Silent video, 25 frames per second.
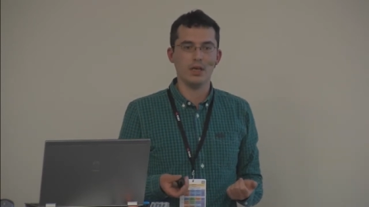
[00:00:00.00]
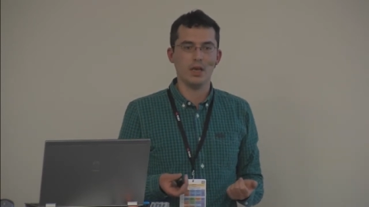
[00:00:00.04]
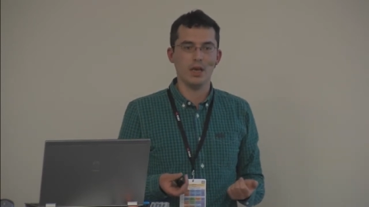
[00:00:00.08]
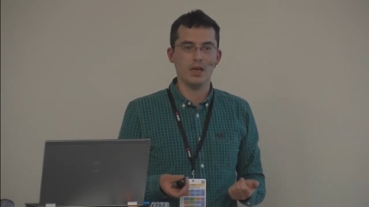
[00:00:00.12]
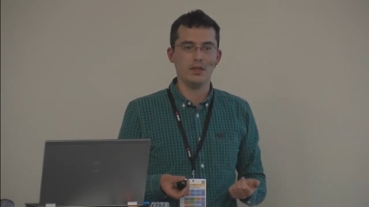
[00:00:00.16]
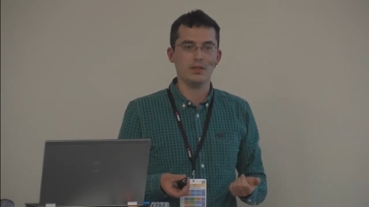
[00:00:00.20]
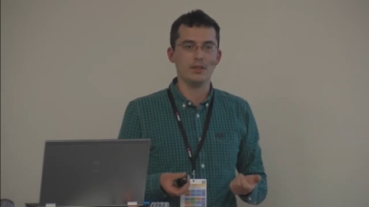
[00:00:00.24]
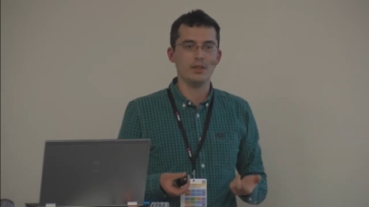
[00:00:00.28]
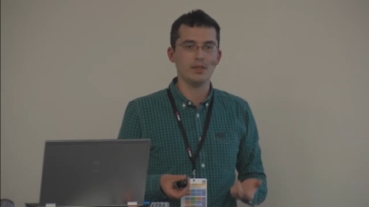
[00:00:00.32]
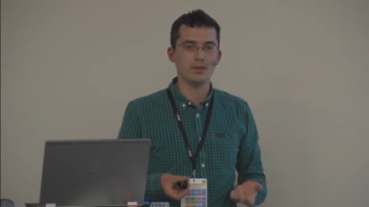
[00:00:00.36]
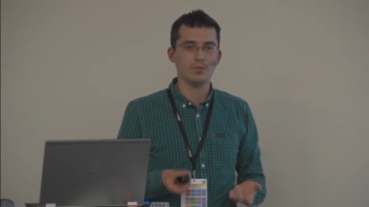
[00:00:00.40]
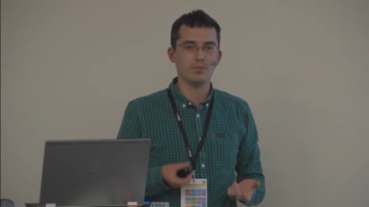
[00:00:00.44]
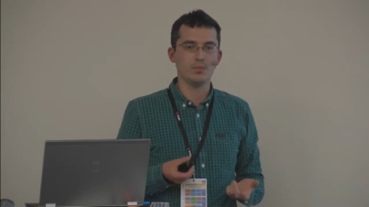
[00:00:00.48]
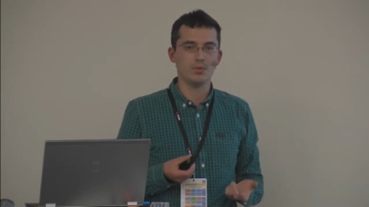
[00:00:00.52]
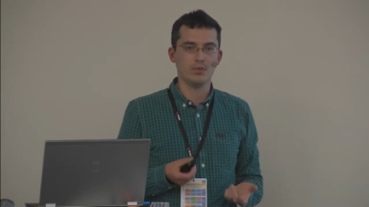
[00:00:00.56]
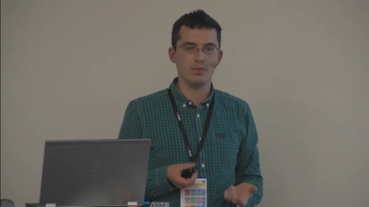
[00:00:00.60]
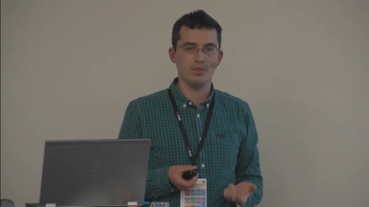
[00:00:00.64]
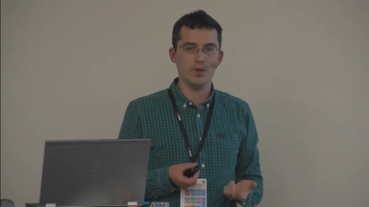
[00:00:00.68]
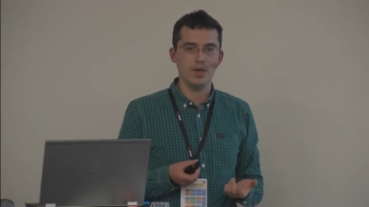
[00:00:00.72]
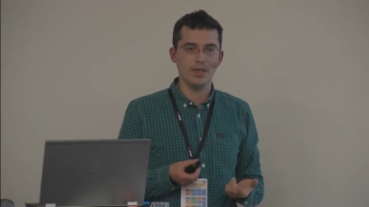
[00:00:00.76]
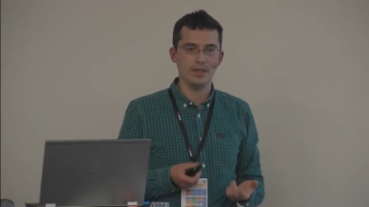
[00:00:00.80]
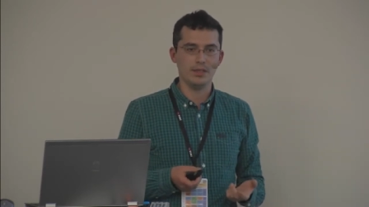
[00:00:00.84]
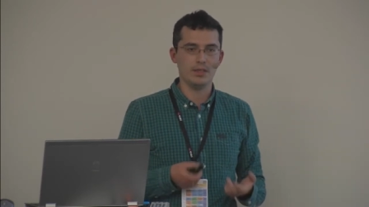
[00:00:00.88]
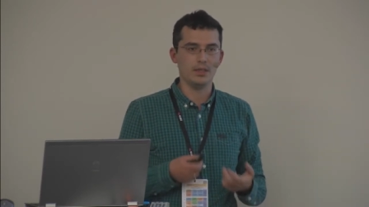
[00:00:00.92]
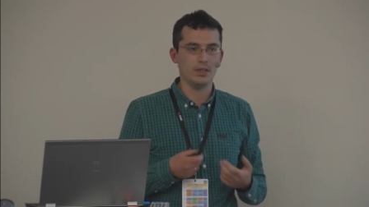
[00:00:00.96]
And this
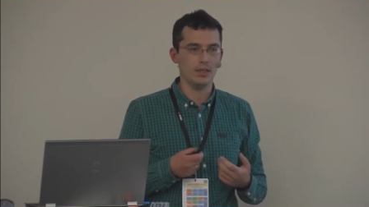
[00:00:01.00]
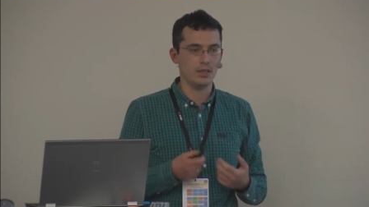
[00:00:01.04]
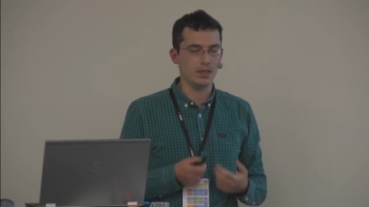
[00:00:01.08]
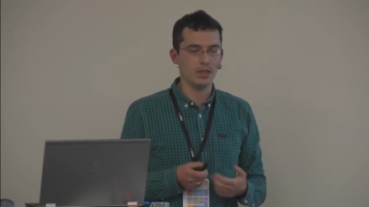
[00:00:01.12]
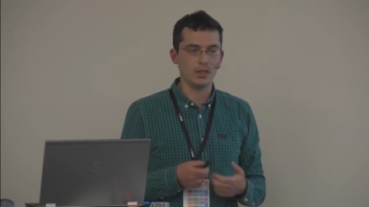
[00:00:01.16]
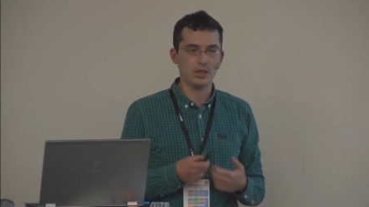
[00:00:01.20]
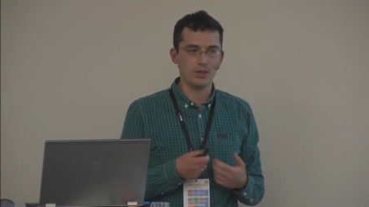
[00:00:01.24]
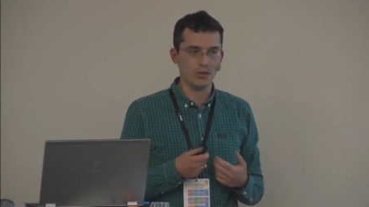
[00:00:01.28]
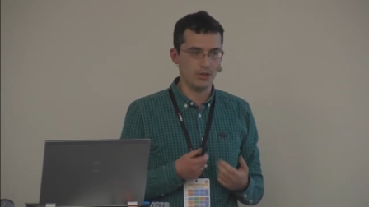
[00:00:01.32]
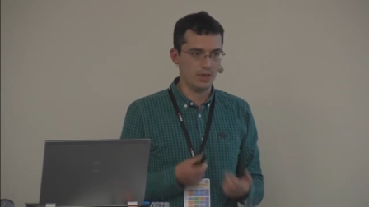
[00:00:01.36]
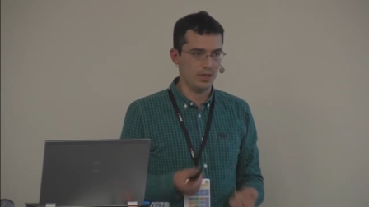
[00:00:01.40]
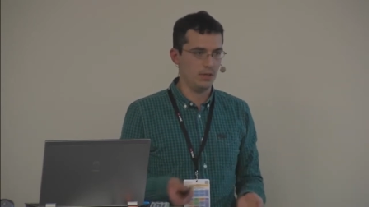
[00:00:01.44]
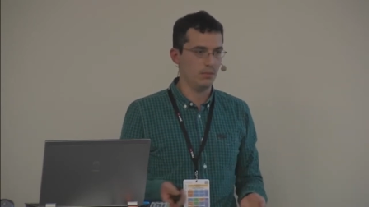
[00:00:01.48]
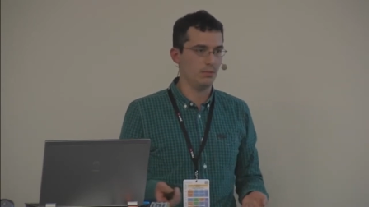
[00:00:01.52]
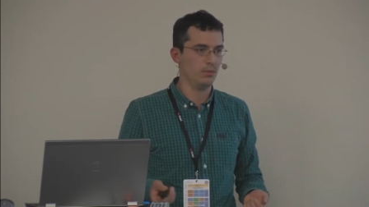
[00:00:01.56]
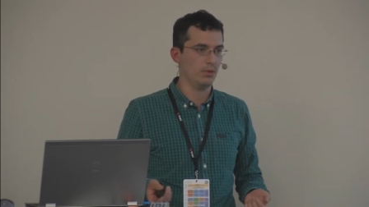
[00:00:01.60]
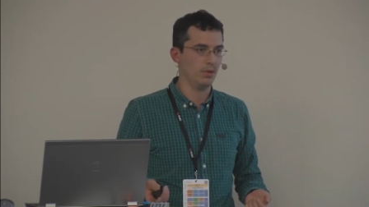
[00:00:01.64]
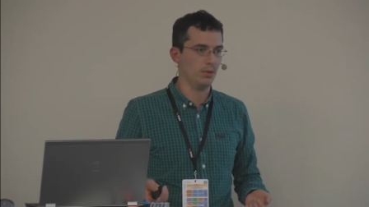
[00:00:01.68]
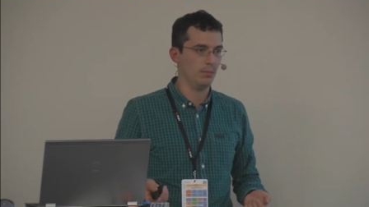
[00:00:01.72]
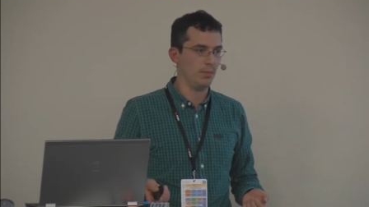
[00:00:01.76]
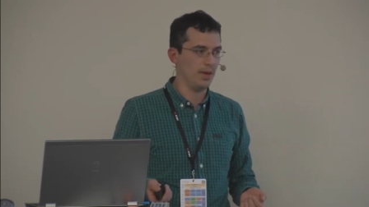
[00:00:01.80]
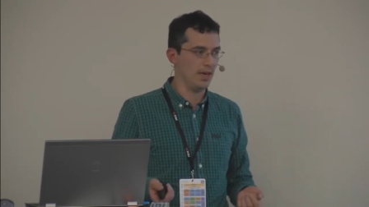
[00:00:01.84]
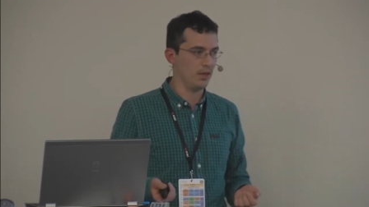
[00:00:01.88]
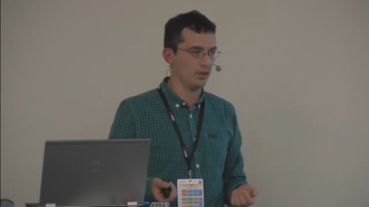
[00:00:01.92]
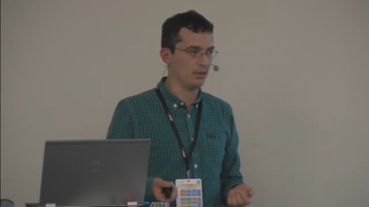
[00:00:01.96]
provided an
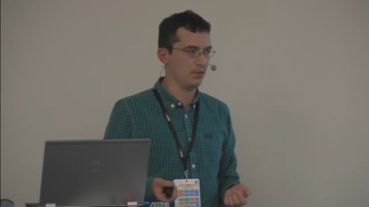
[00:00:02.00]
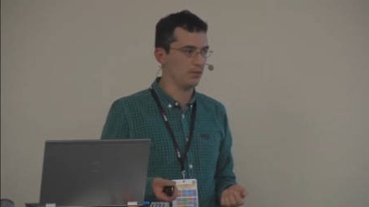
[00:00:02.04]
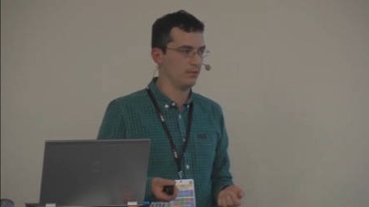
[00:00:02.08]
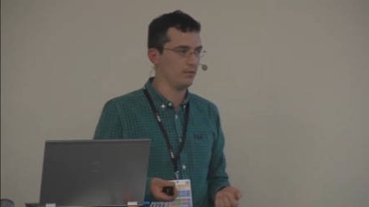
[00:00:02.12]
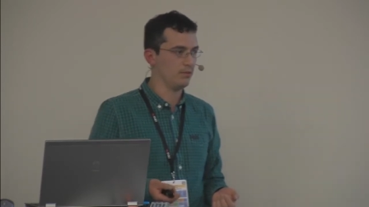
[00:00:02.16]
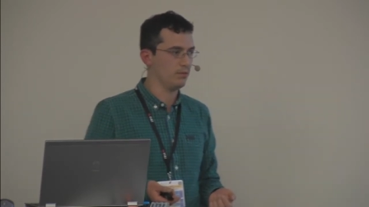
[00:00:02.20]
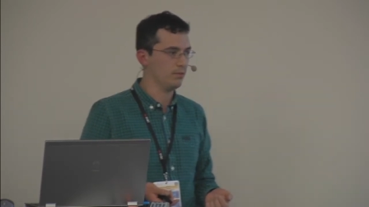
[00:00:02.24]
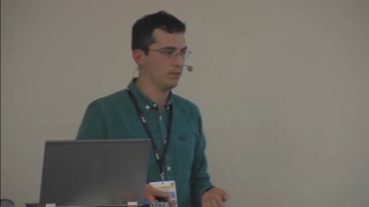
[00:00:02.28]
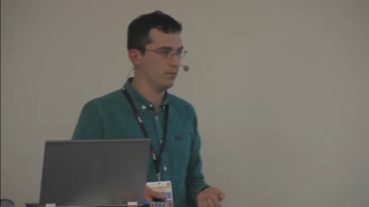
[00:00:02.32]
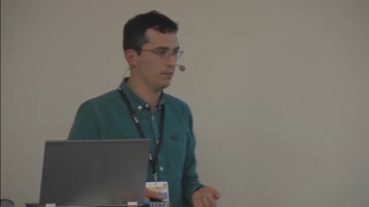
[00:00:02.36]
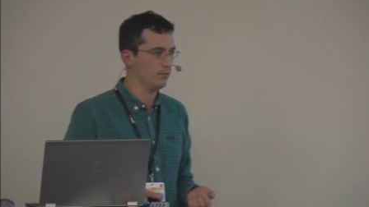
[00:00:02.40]
incredible amount of